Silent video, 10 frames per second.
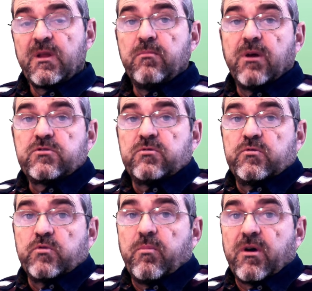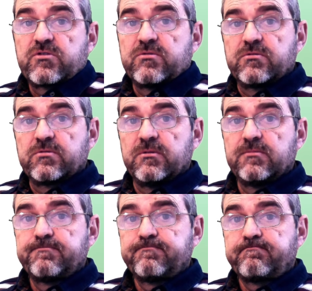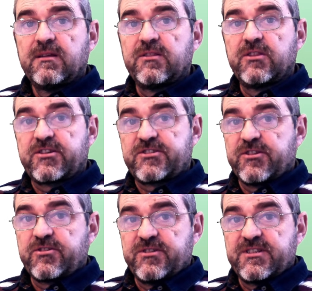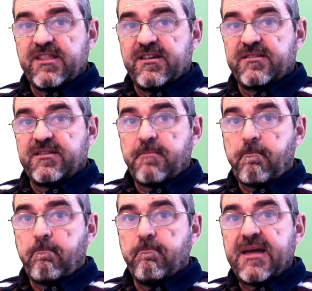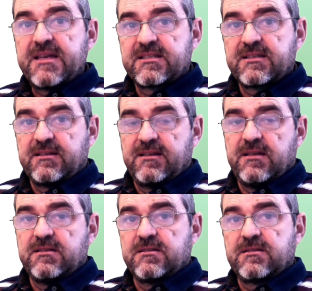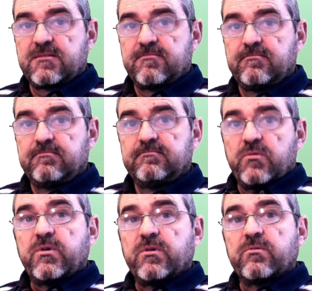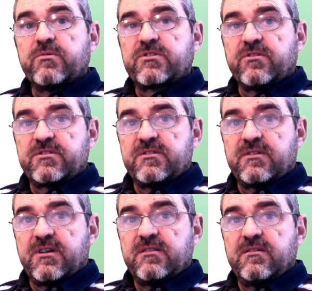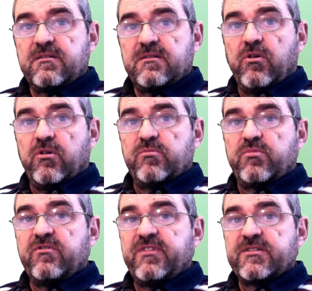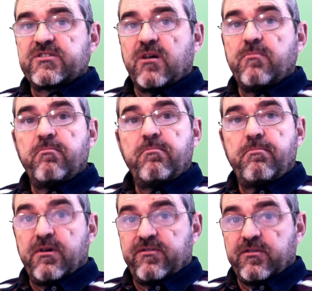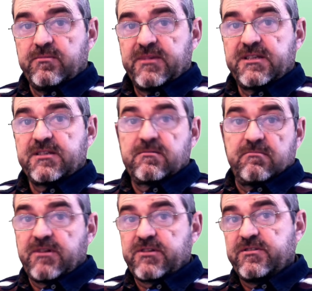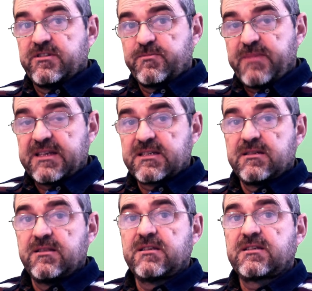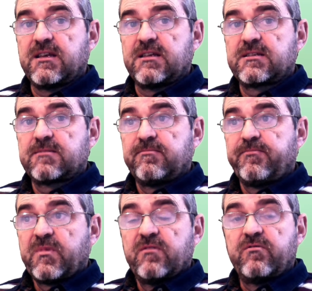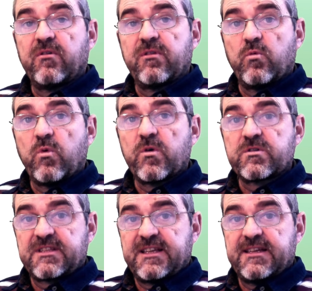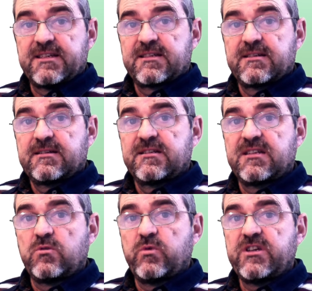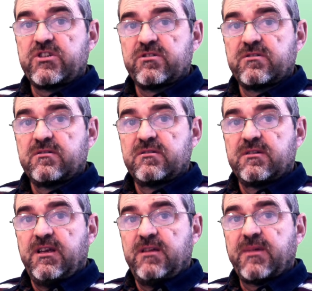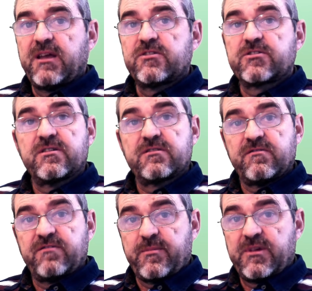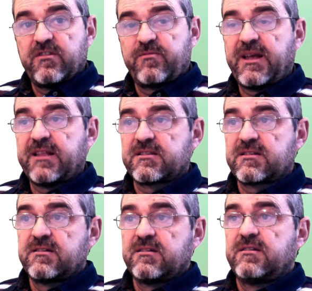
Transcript: But robust control does not consider the best cases. We always concentrate on proving some performance resonance peaks, in this case, for the worst case situation in my uncertain family of plants.